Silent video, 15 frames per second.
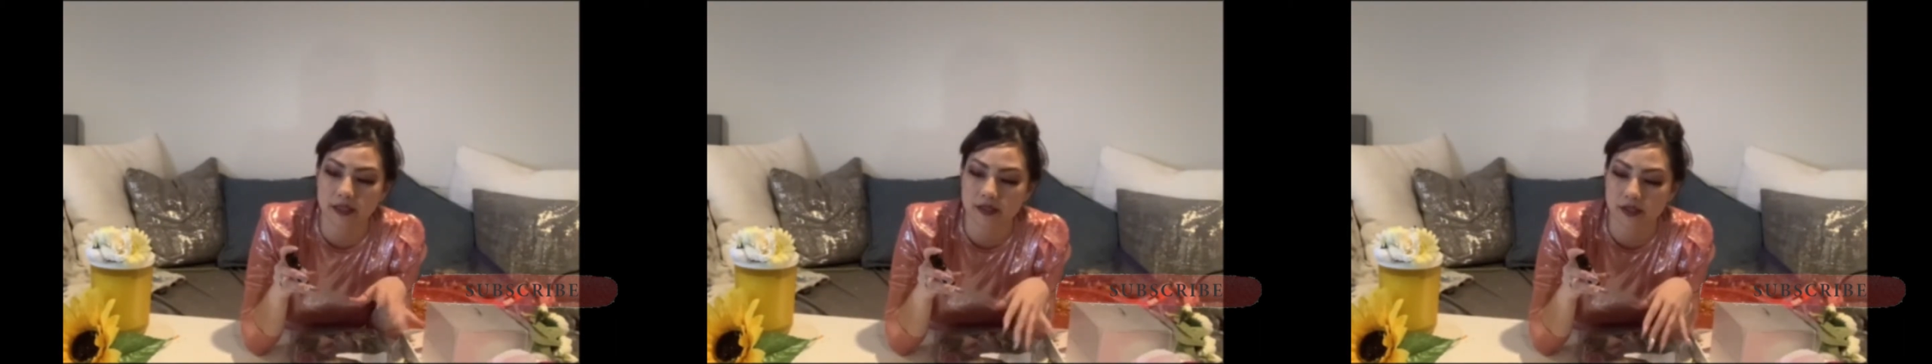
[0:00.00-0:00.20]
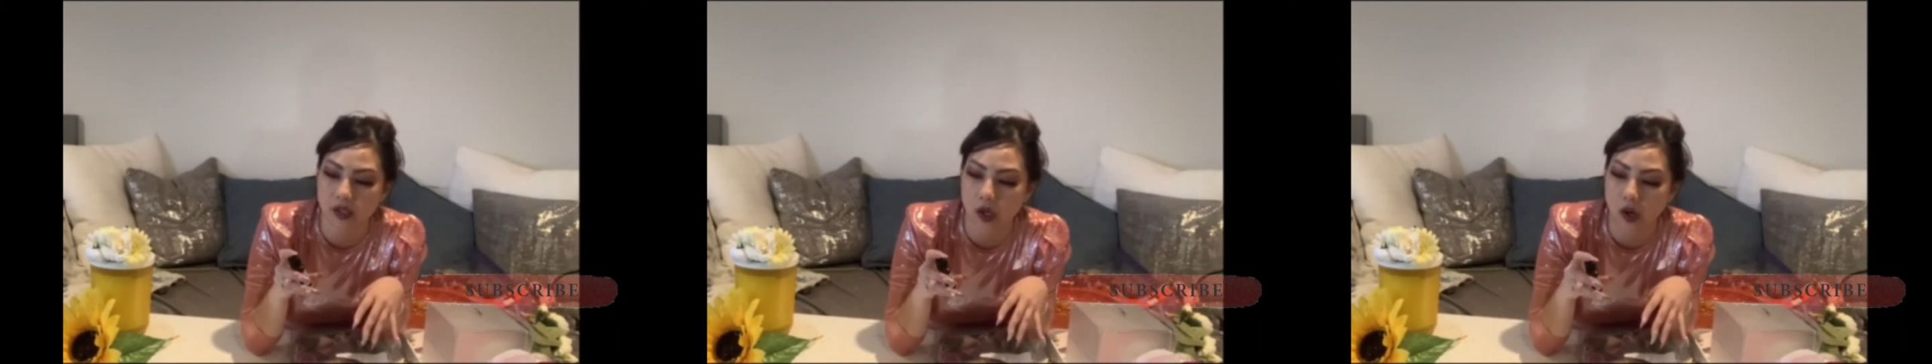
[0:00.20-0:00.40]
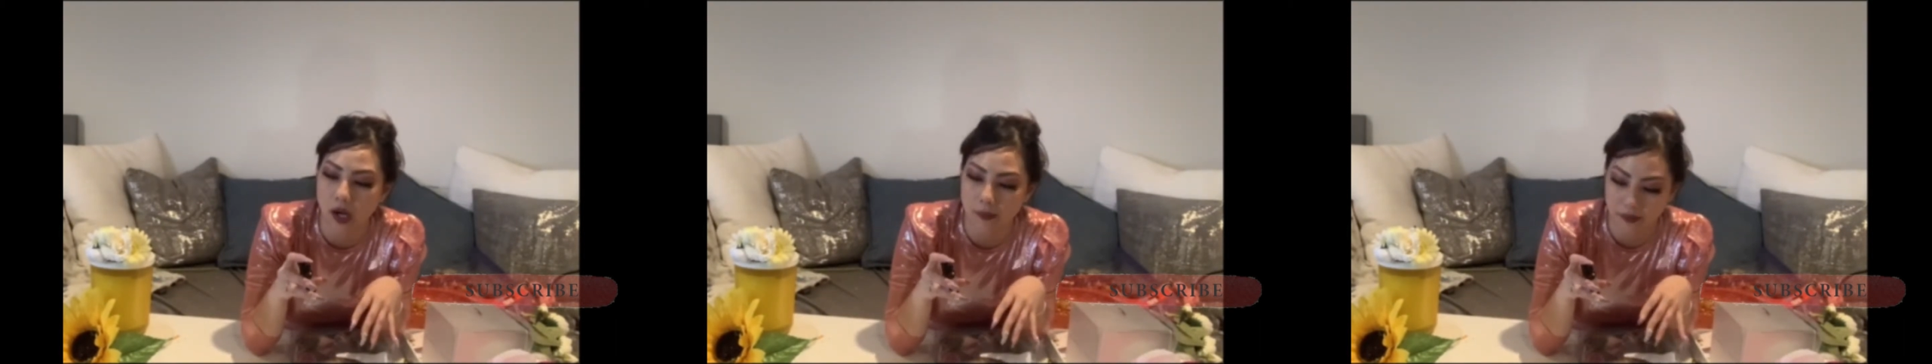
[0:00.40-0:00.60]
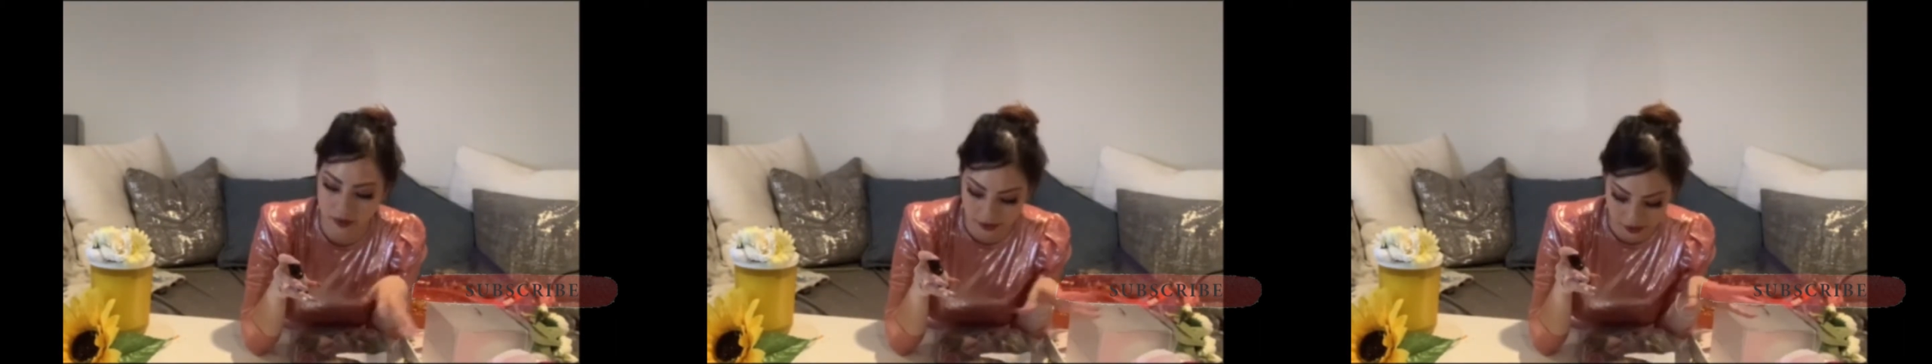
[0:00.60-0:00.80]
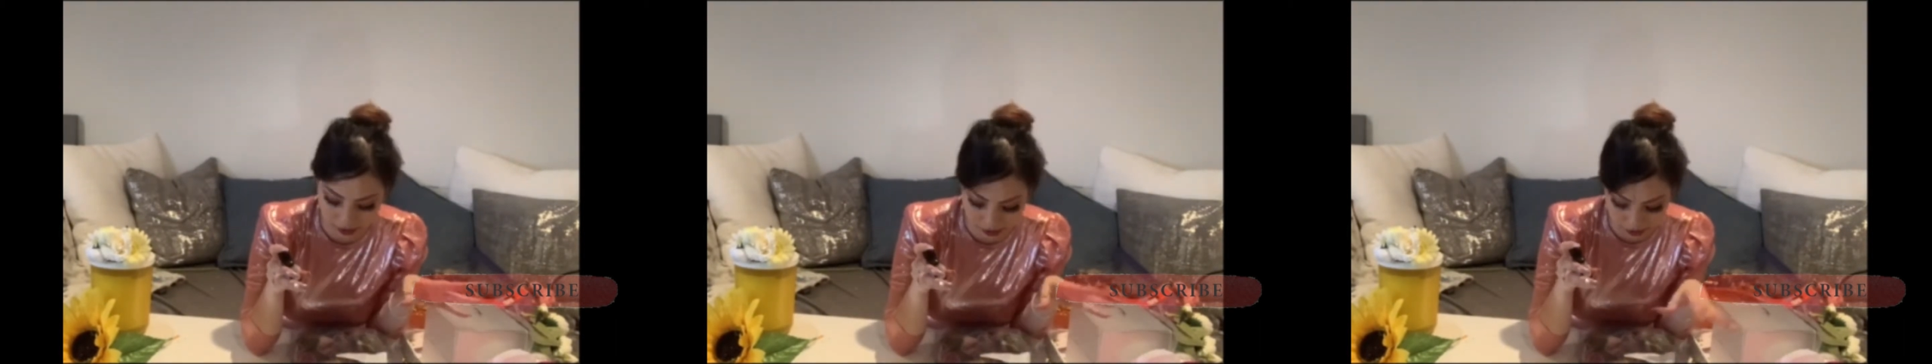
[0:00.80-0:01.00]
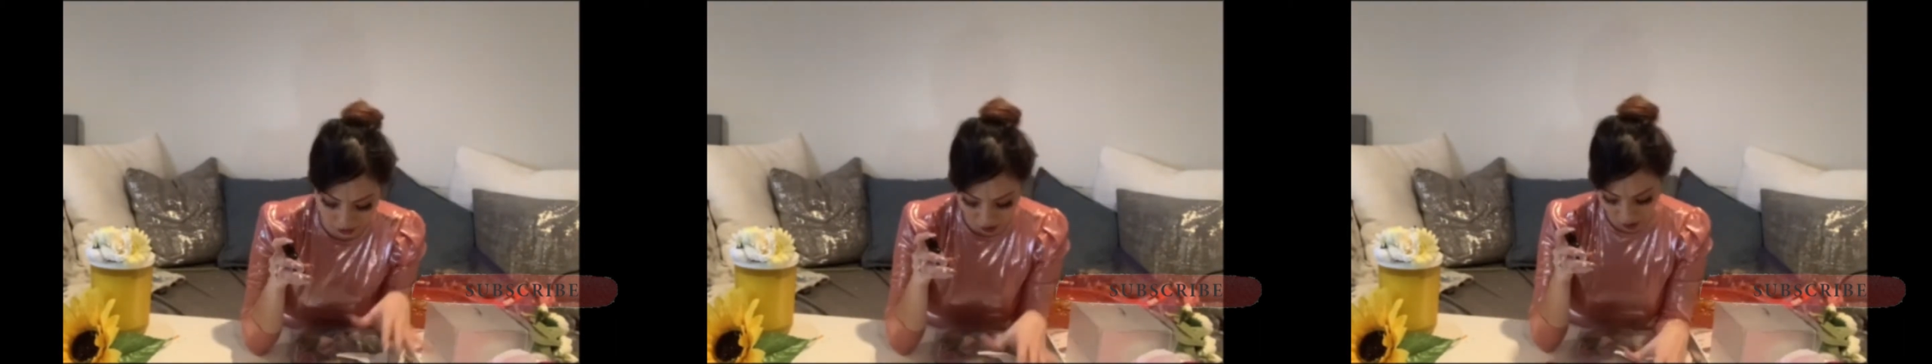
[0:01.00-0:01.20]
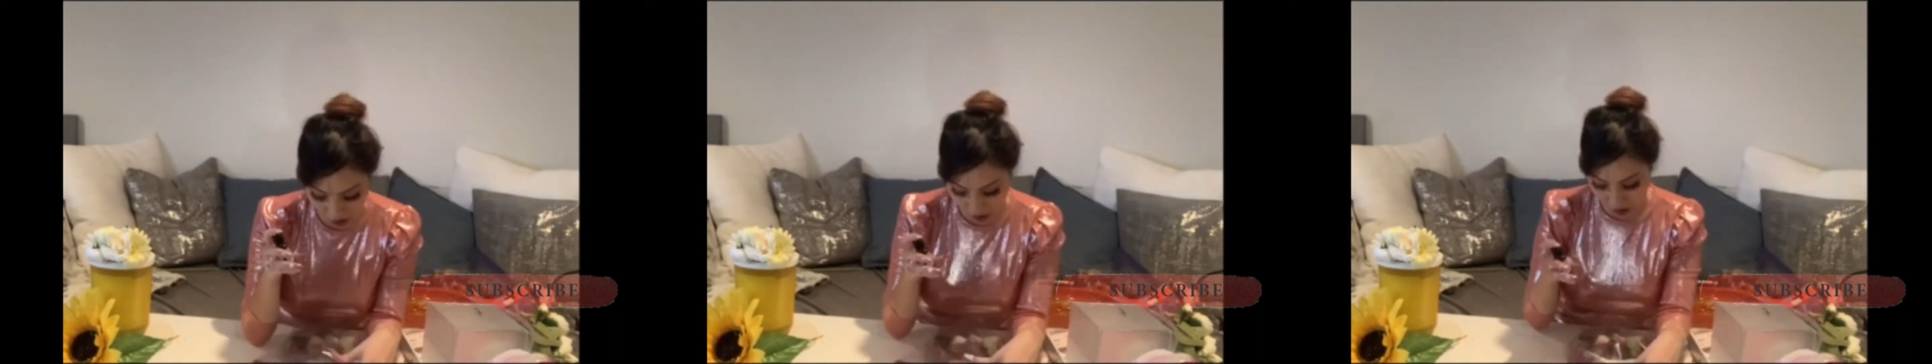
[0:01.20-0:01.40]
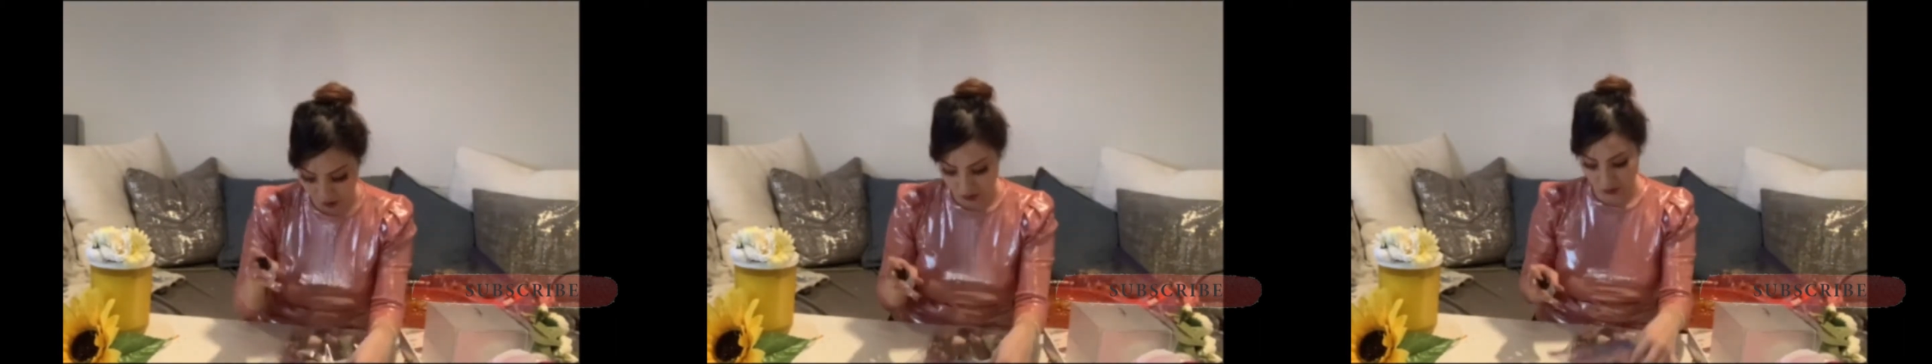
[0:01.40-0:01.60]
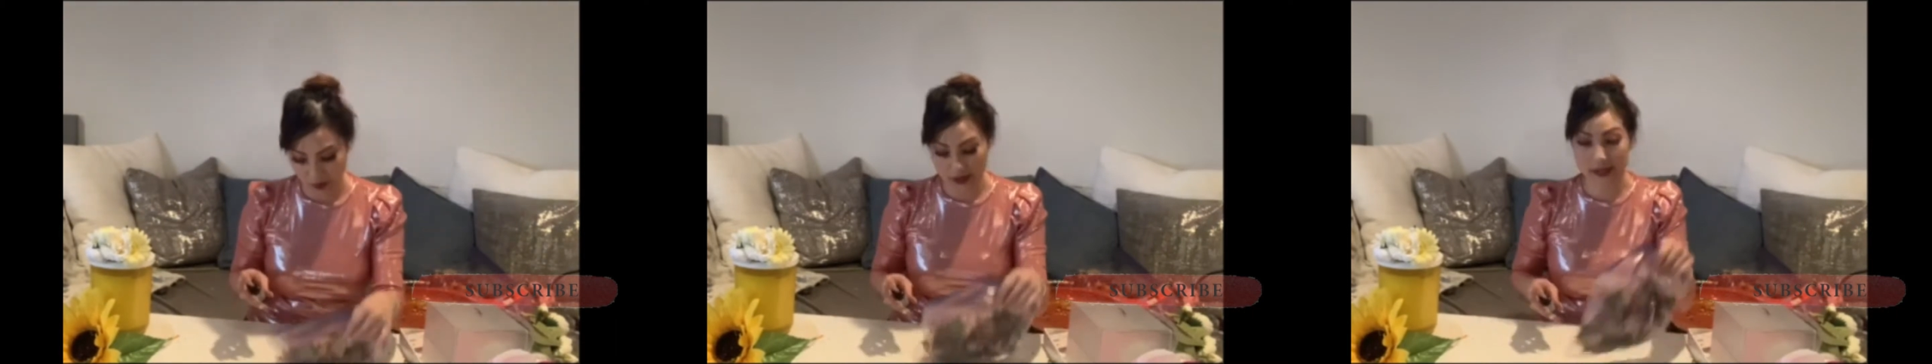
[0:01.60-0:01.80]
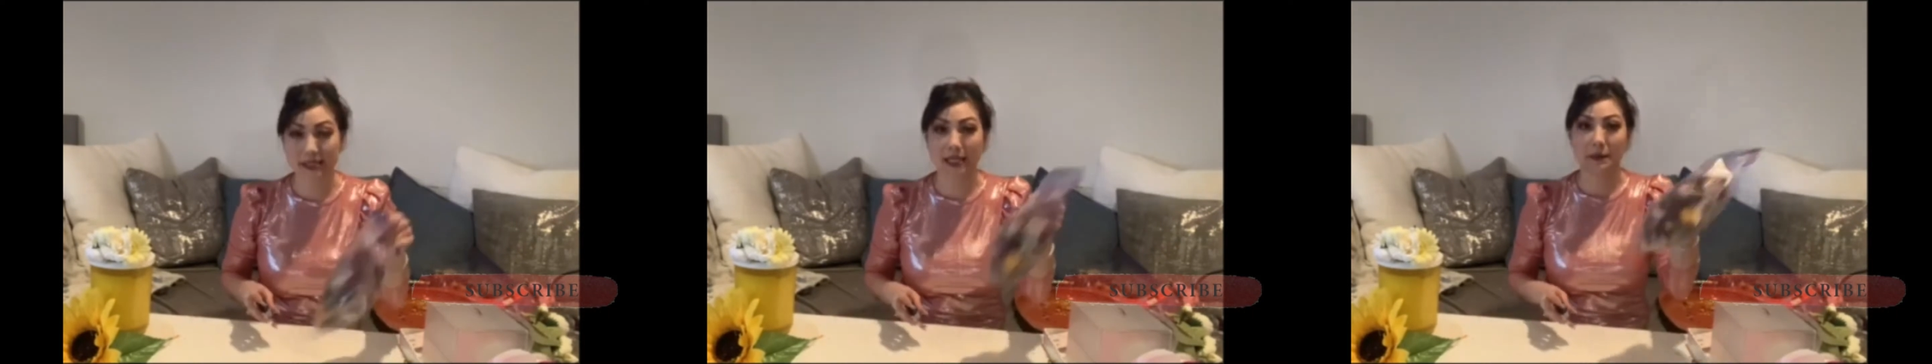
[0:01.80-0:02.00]
So I'm gonna just go with
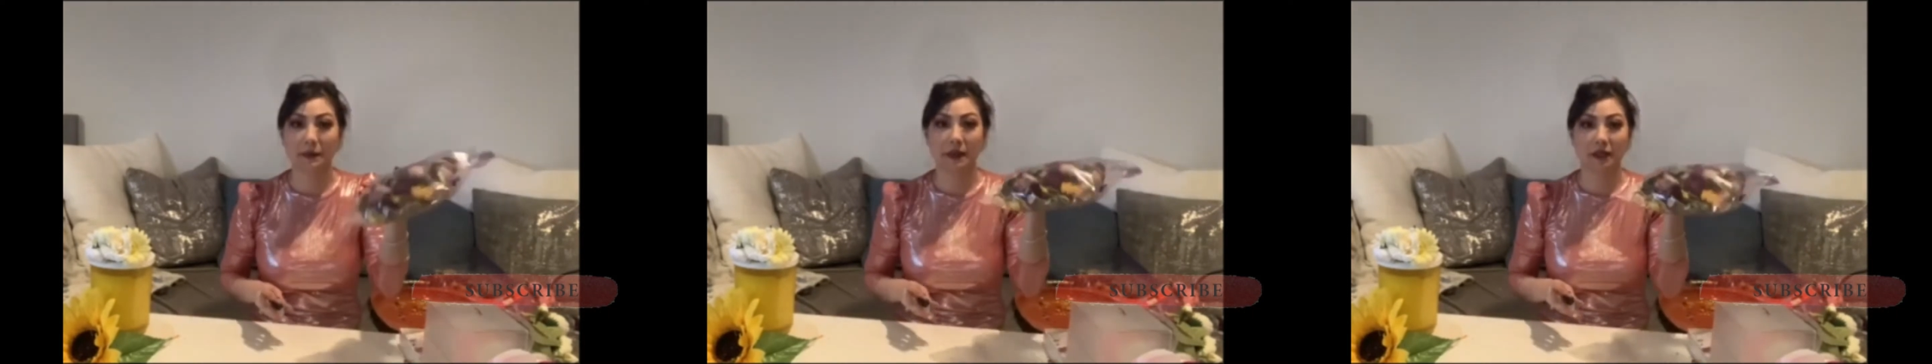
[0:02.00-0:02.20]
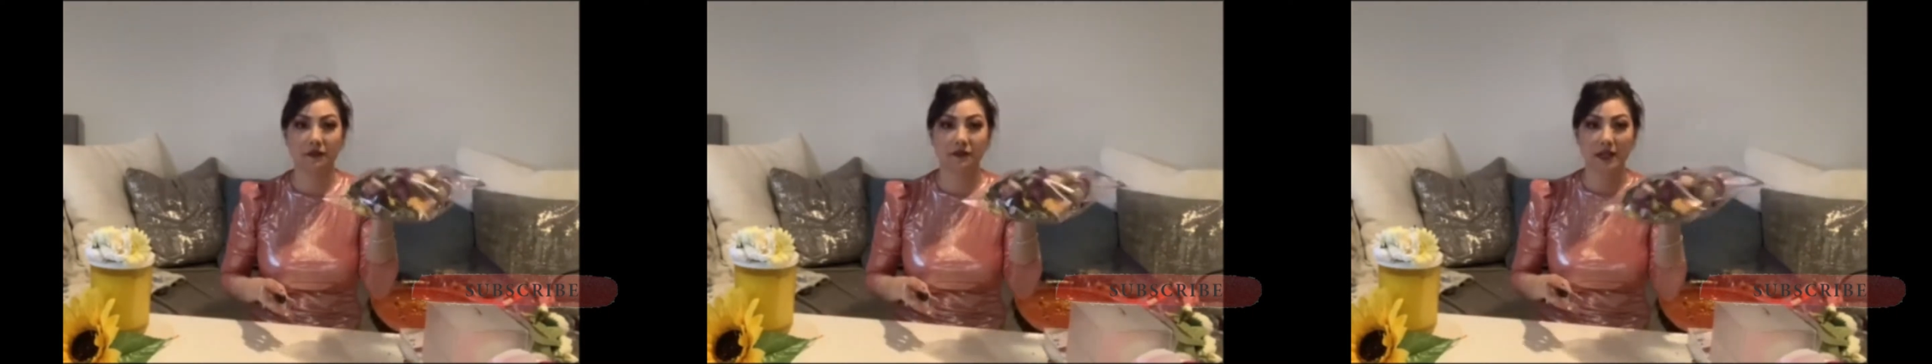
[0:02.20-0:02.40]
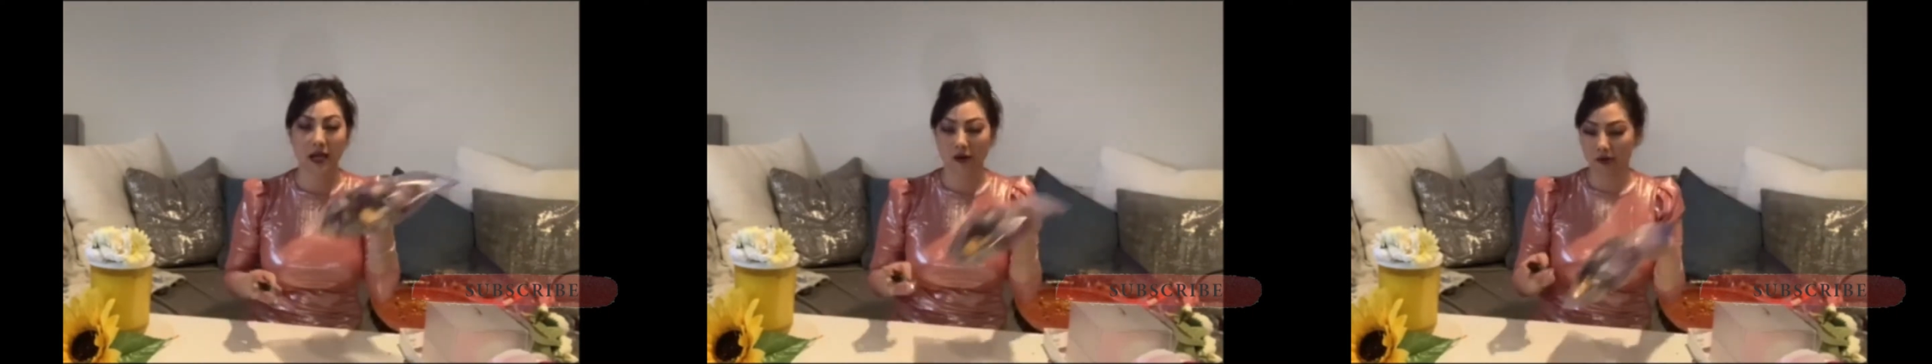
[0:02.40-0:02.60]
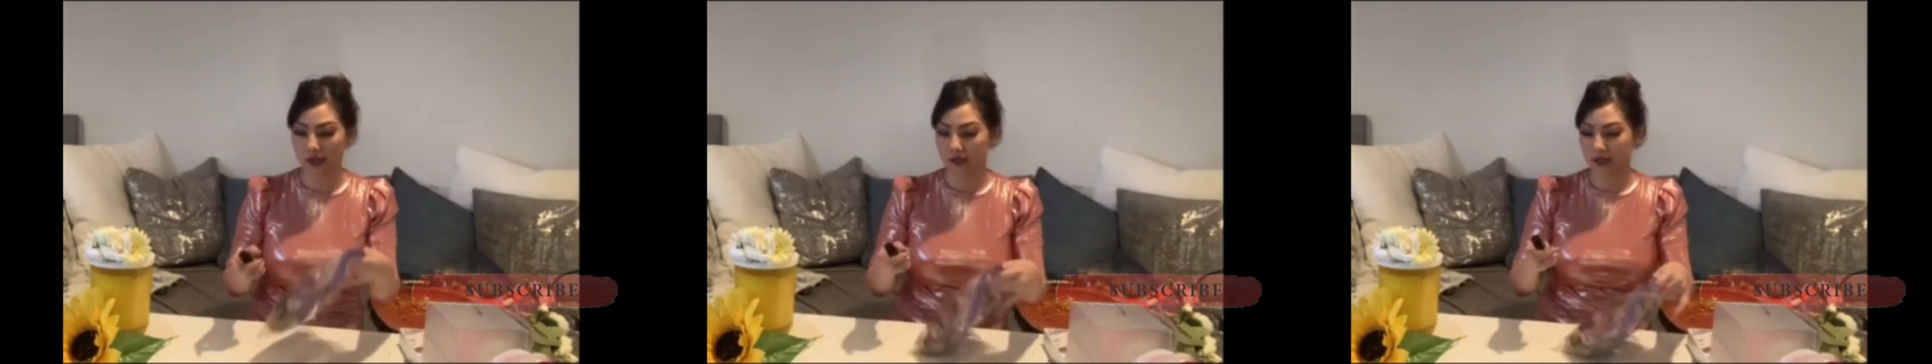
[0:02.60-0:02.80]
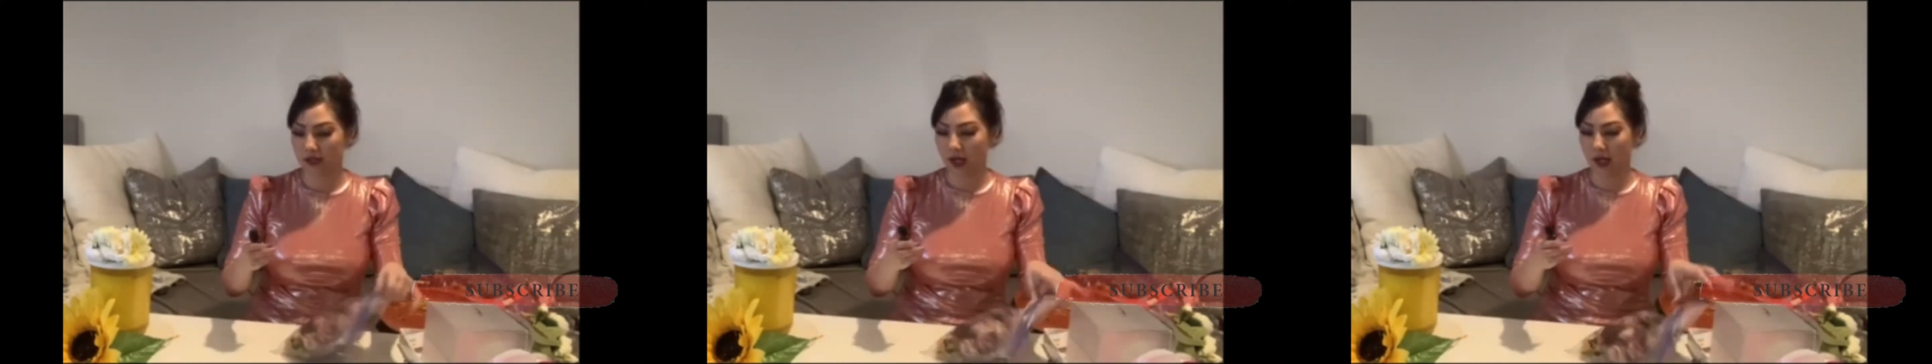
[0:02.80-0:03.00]
the same amount of flowers. So